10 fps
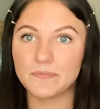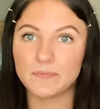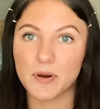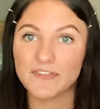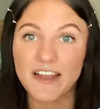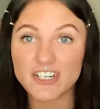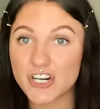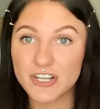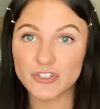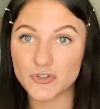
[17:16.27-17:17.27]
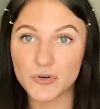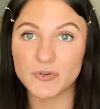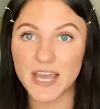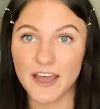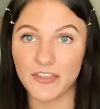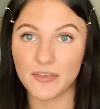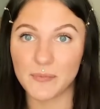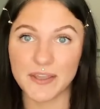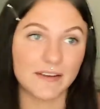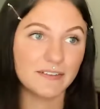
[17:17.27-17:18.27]
perfection is true death,
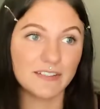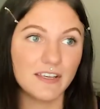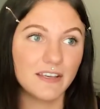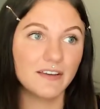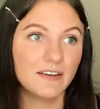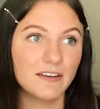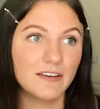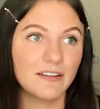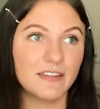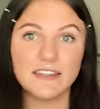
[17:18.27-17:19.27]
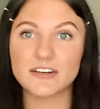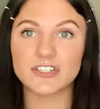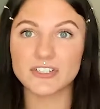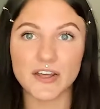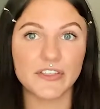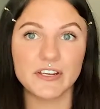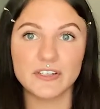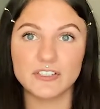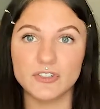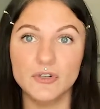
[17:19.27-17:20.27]
because then there's
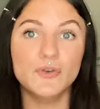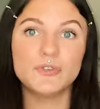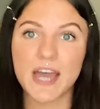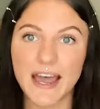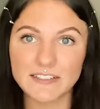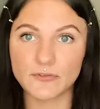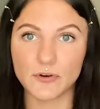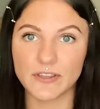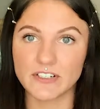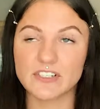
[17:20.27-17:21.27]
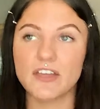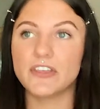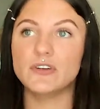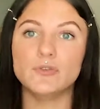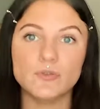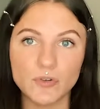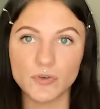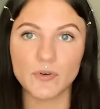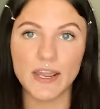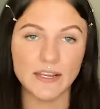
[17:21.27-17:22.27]
nothing new to ask for. There's nothing new to
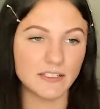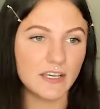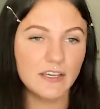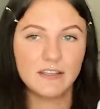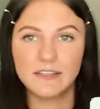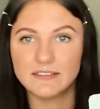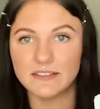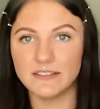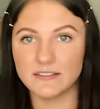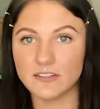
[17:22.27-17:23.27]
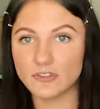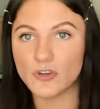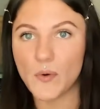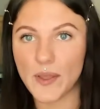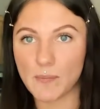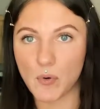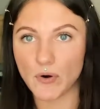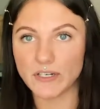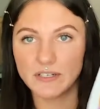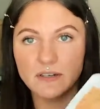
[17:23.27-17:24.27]
create. This is so
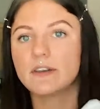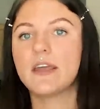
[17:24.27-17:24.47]
important.